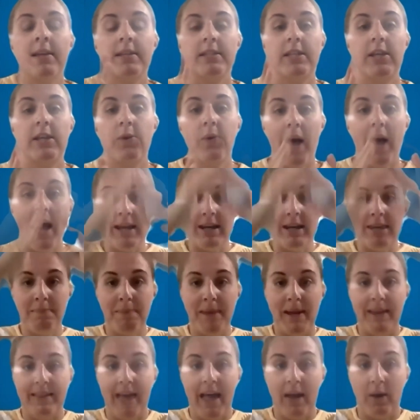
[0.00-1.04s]
So you kind of
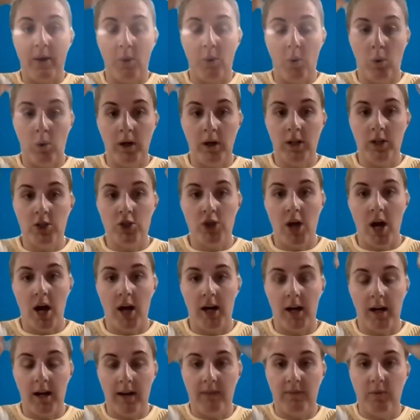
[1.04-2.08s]
make that org
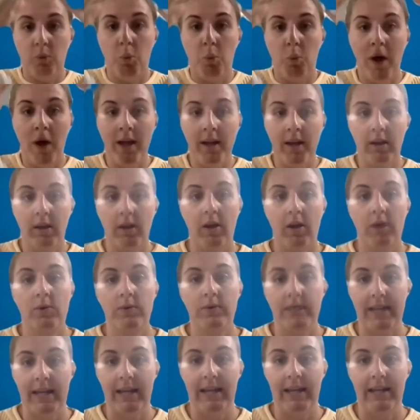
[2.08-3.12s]
chart of what goes
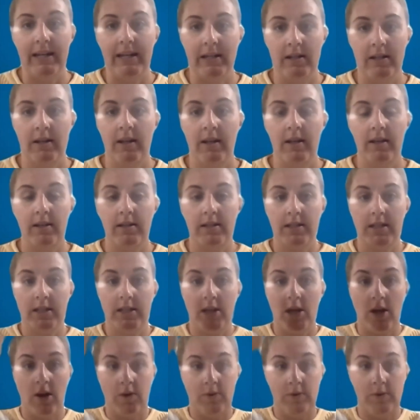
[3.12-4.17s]
into
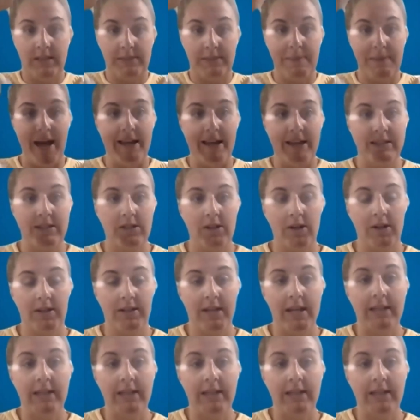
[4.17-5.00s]
Toastmasters.